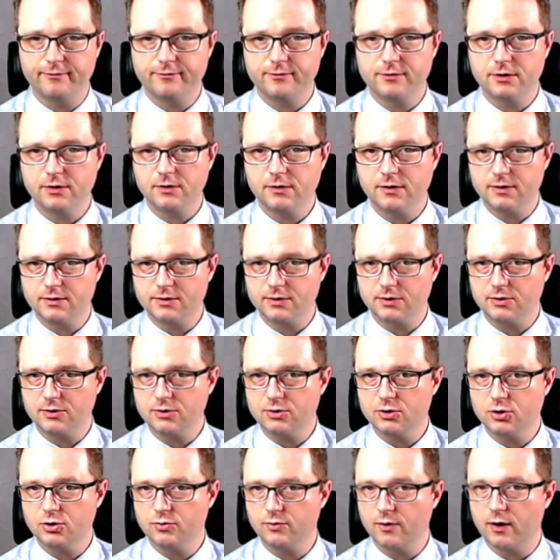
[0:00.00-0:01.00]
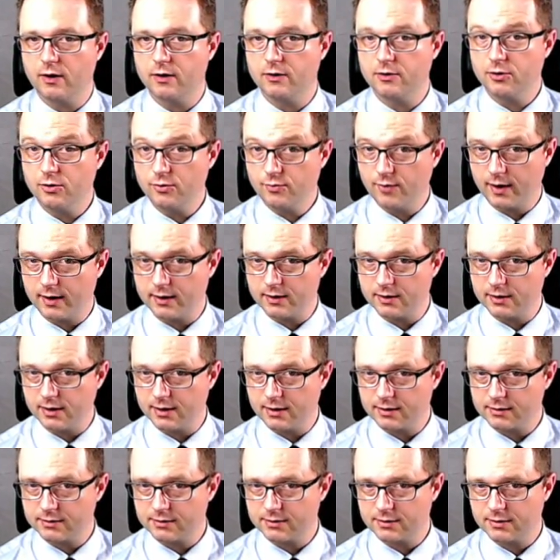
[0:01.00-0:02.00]
to listen to our new
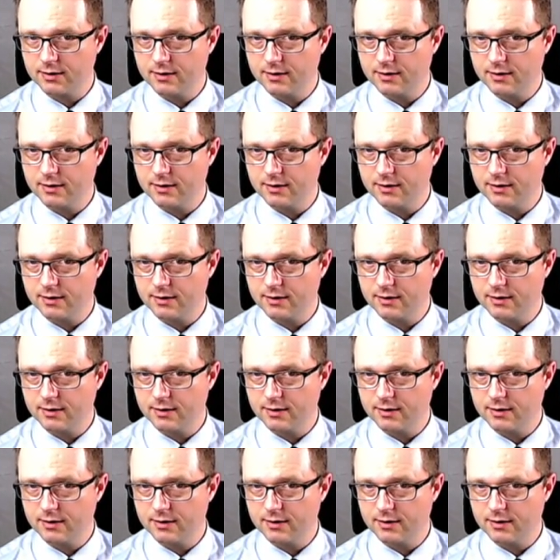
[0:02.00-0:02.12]
ideas.